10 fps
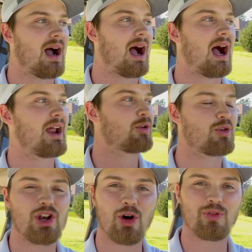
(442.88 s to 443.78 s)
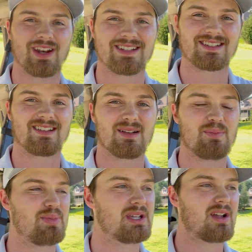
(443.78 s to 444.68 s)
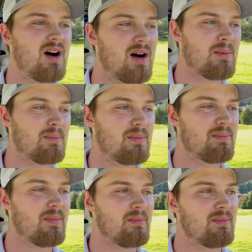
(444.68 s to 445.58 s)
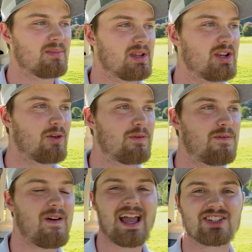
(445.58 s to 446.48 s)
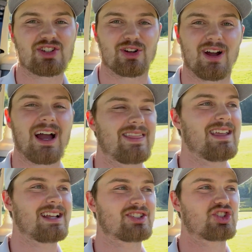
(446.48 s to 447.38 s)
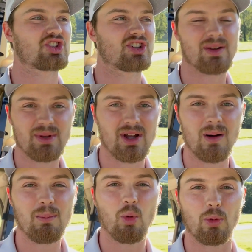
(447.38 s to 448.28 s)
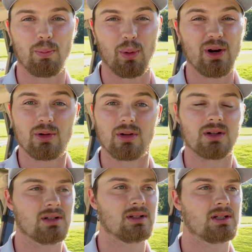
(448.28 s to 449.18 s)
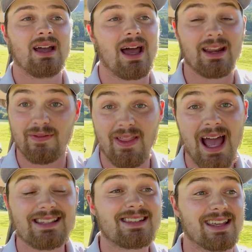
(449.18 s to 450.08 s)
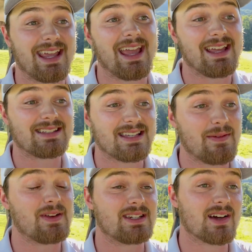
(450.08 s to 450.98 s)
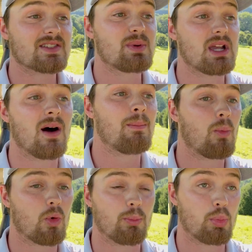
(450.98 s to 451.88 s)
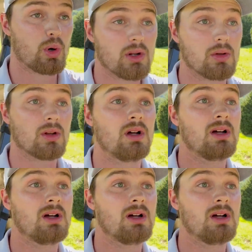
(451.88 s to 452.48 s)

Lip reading: I don't know that it's going to become, you know, faster. I think it's just going to become more brittle. And if that's the case, if it does become more brittle,